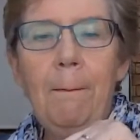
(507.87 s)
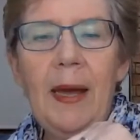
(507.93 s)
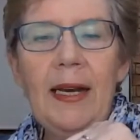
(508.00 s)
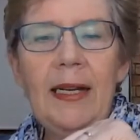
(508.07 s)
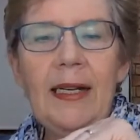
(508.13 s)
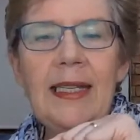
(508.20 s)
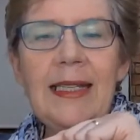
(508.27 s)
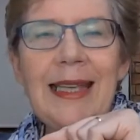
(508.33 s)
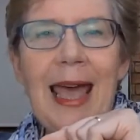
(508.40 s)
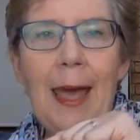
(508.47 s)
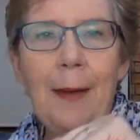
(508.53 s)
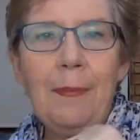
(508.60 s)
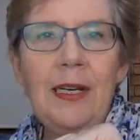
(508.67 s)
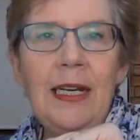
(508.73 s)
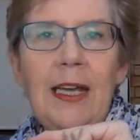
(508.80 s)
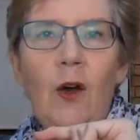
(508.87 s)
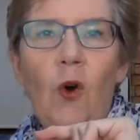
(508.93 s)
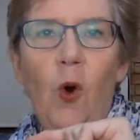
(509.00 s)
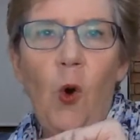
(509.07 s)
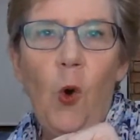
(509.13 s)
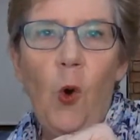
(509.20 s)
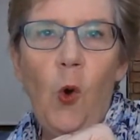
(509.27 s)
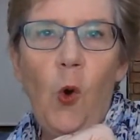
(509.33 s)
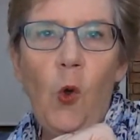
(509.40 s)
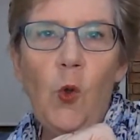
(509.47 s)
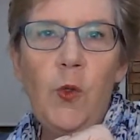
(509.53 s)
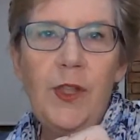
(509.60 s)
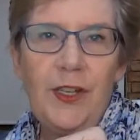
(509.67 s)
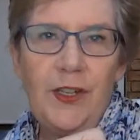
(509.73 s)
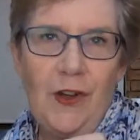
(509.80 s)
But it is happening all
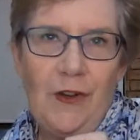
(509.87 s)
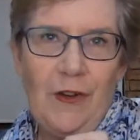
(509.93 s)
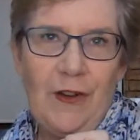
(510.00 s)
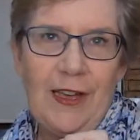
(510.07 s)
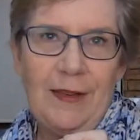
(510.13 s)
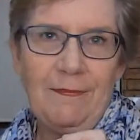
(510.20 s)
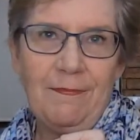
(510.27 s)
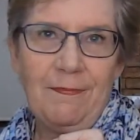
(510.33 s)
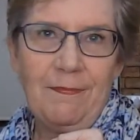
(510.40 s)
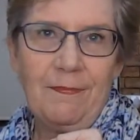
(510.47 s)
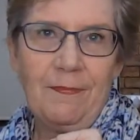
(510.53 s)
the time.